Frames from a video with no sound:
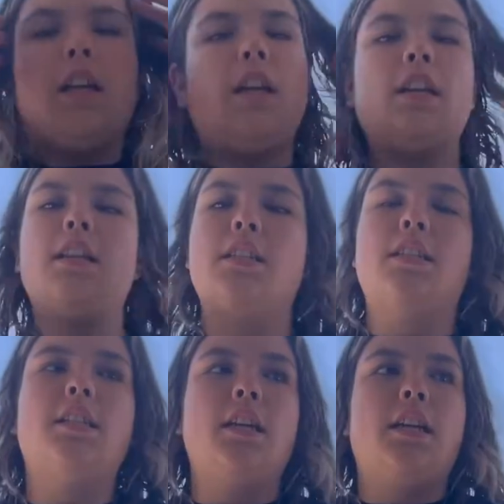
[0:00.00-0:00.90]
And it
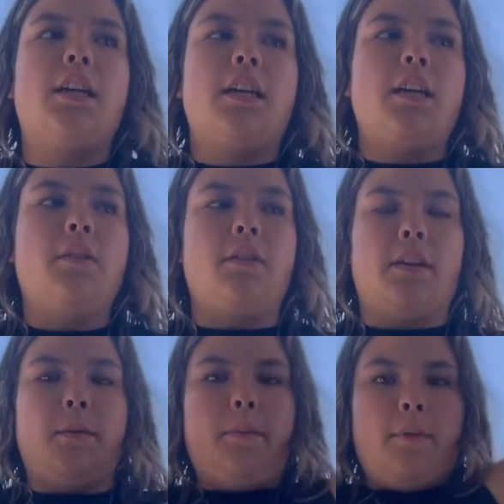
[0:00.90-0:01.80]
does like kind of go
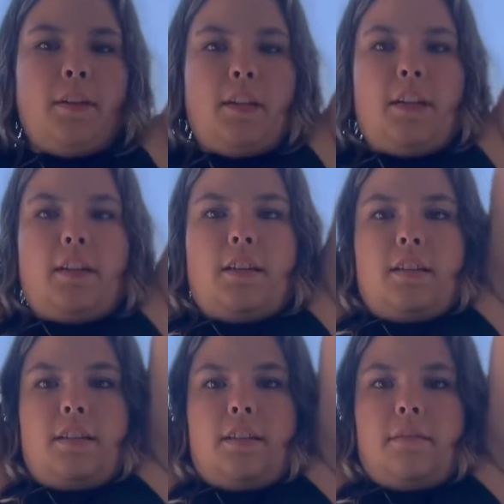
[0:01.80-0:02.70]
up and you're like,
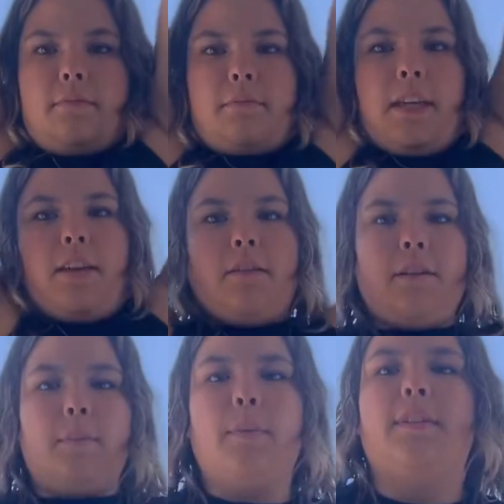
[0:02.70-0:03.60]
make it go
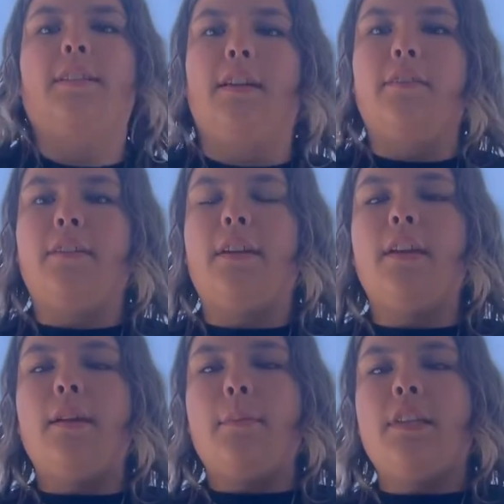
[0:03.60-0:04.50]
up and stuff.
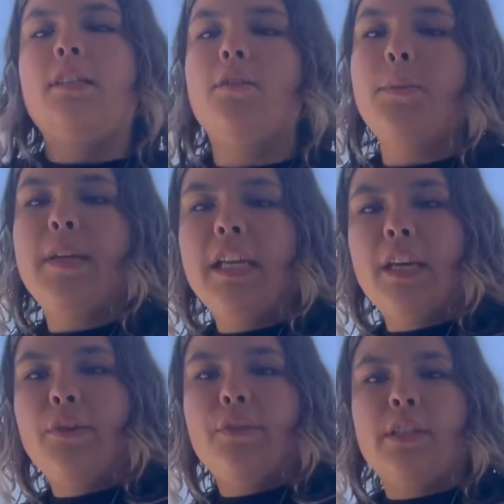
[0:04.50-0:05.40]
But this would be
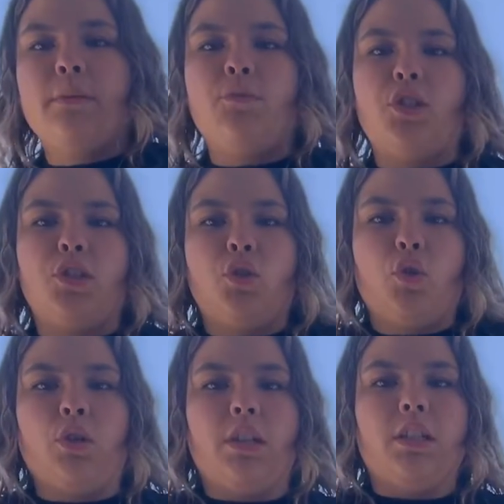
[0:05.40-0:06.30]
cute with some jean
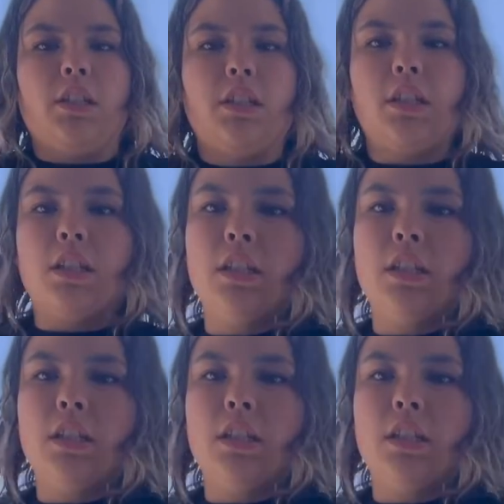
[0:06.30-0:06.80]
shorts.